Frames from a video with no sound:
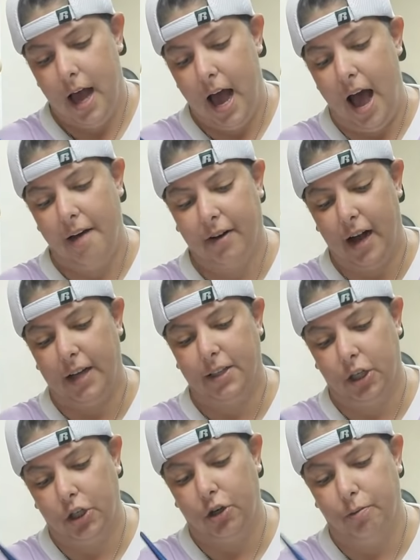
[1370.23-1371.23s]
I have a
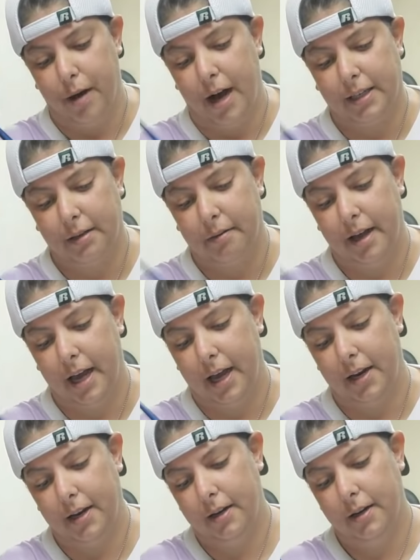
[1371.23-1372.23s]
constant jukebox in my
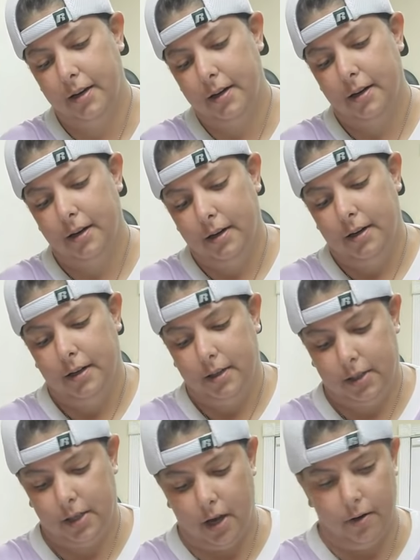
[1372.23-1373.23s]
head.
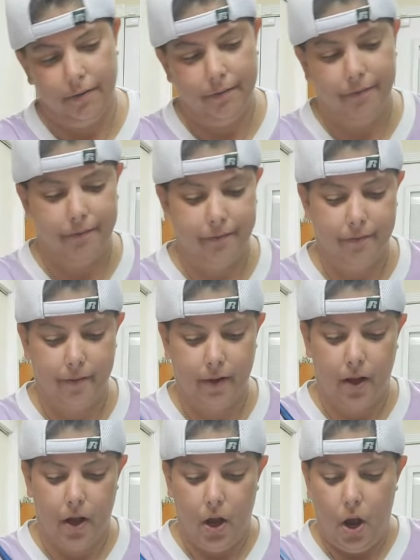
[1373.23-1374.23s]
So,
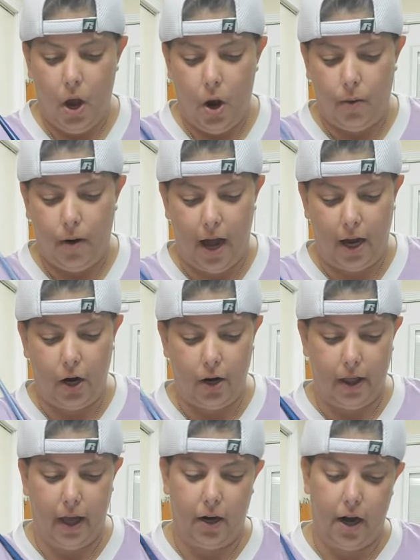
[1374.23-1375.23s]
when I go to
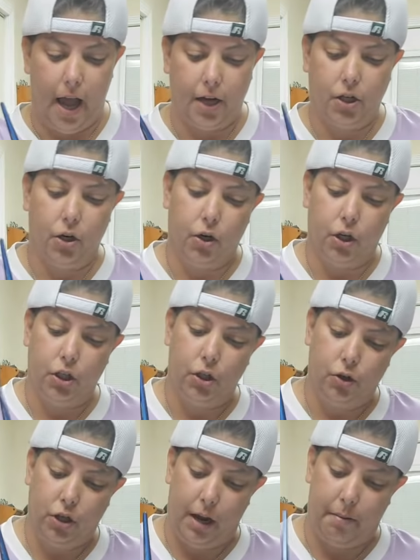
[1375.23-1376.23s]
the International
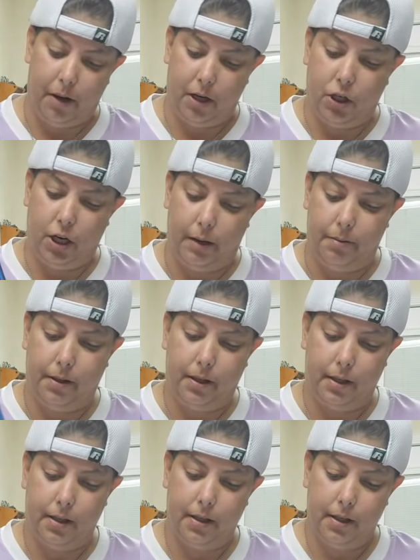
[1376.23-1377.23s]
Kazoo
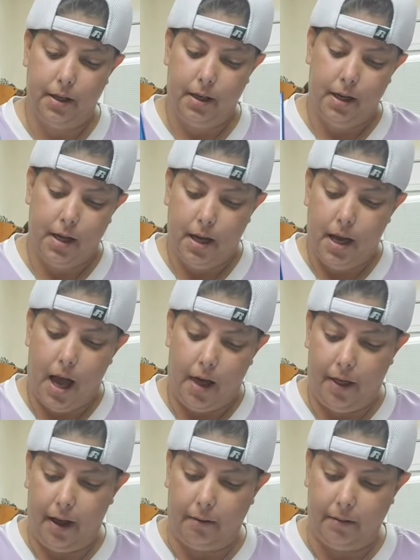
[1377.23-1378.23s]
Championships, I
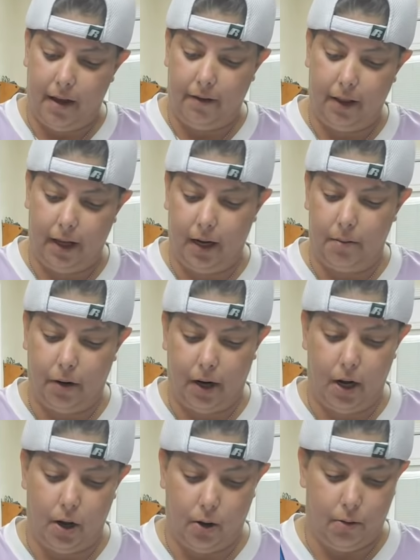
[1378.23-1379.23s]
think I'm definitely going to bring
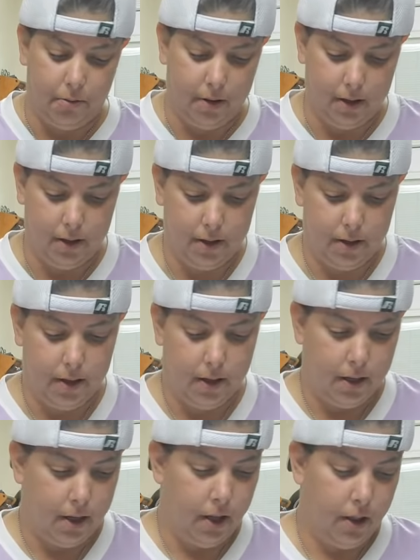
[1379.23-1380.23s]
home
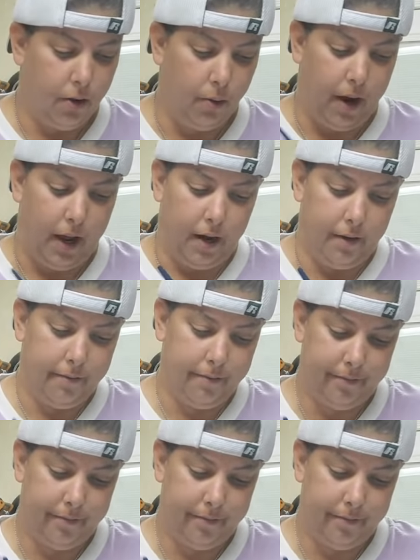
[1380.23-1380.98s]
the win